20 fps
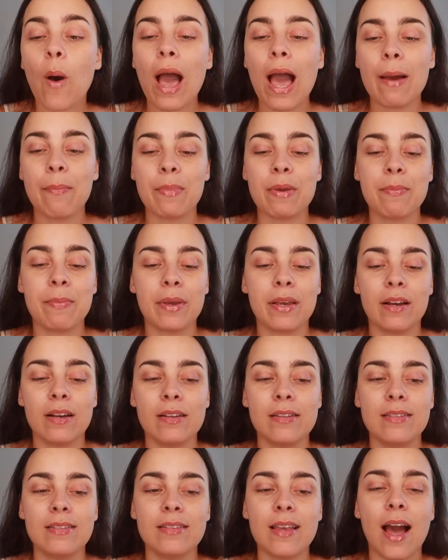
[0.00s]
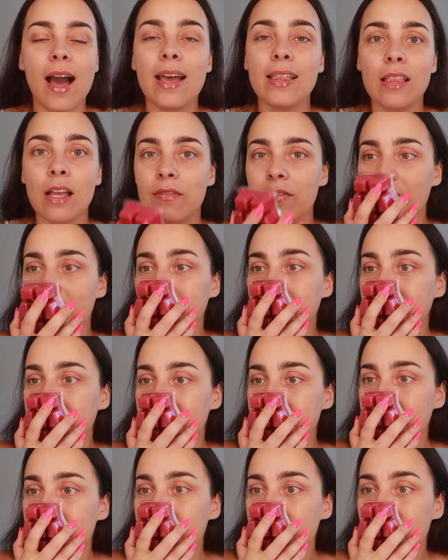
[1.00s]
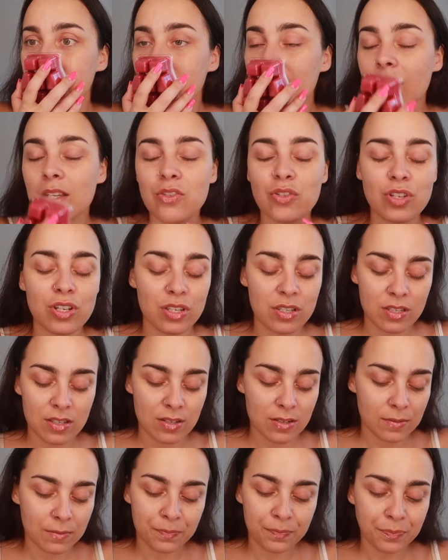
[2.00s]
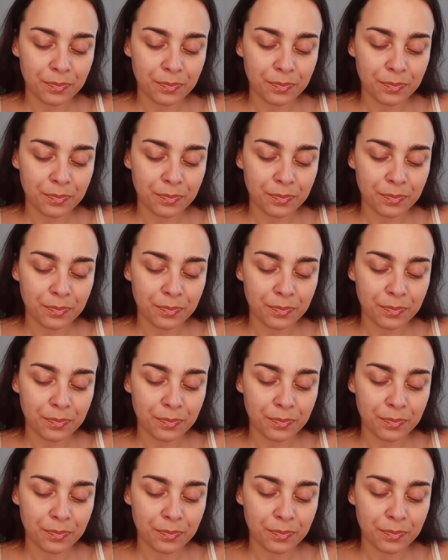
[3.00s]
happy because I love it. It's just,